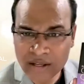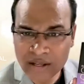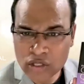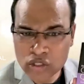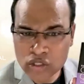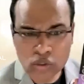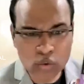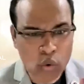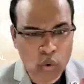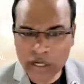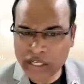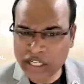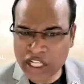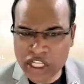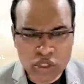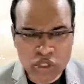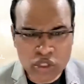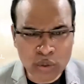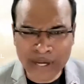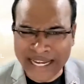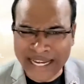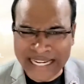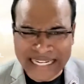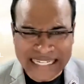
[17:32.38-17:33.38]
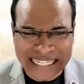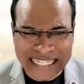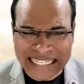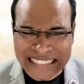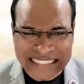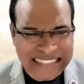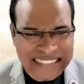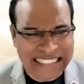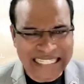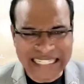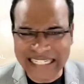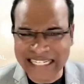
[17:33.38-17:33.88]
So what is your
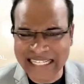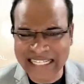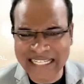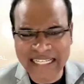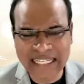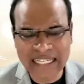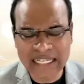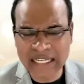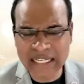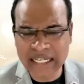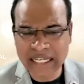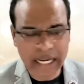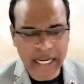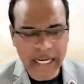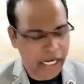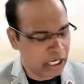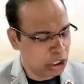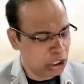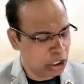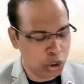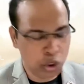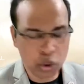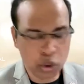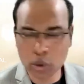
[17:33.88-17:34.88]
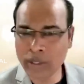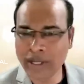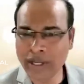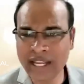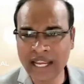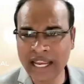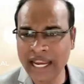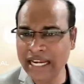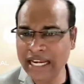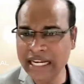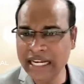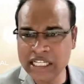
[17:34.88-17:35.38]
intensity in
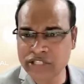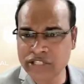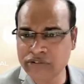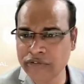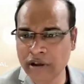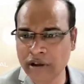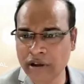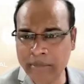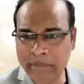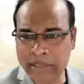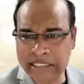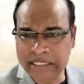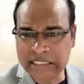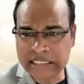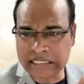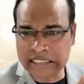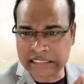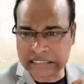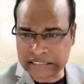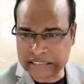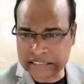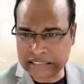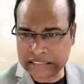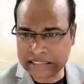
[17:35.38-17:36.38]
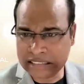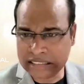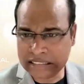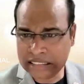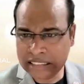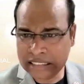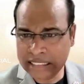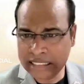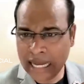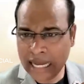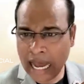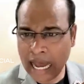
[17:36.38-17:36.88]
doing indusviva business?
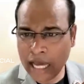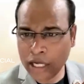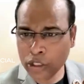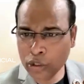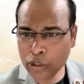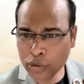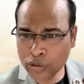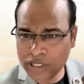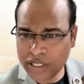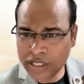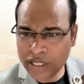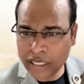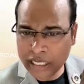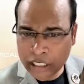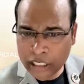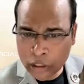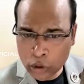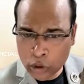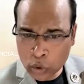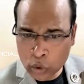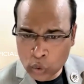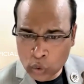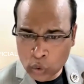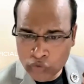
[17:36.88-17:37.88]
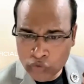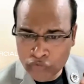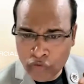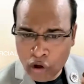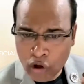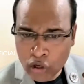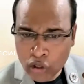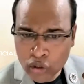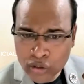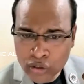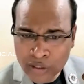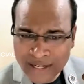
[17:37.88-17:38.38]
Are you here to
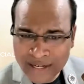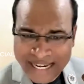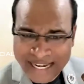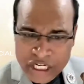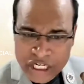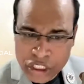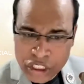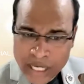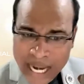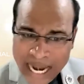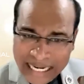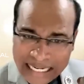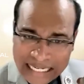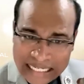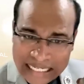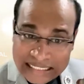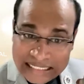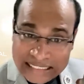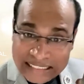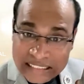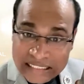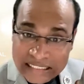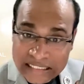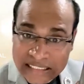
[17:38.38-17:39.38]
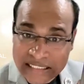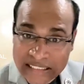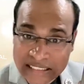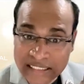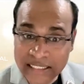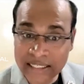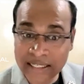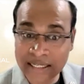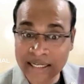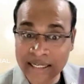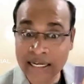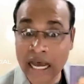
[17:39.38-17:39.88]
follow the rich dad lessons?
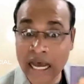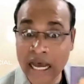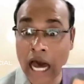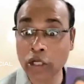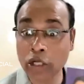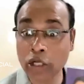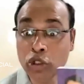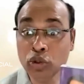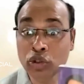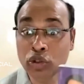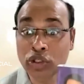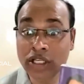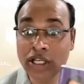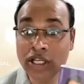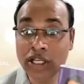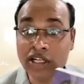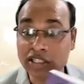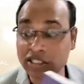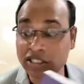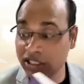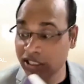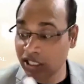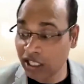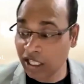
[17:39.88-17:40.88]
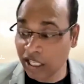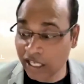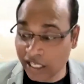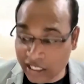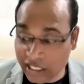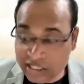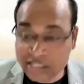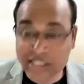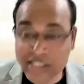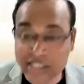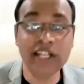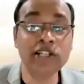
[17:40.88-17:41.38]
Are you here
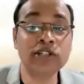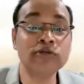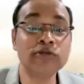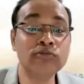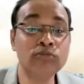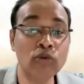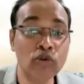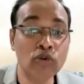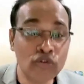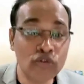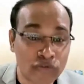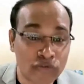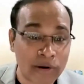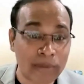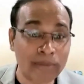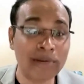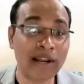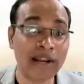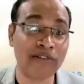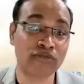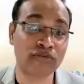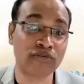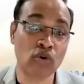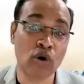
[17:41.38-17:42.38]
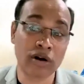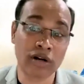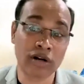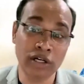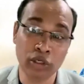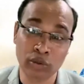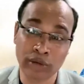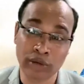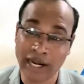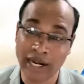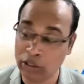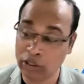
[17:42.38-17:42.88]
seriously to move from left
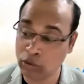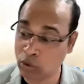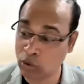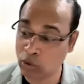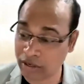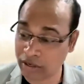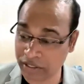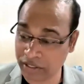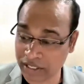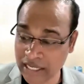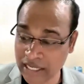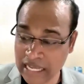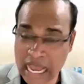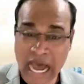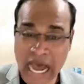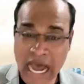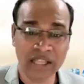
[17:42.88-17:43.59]
quadrant to right quadrant?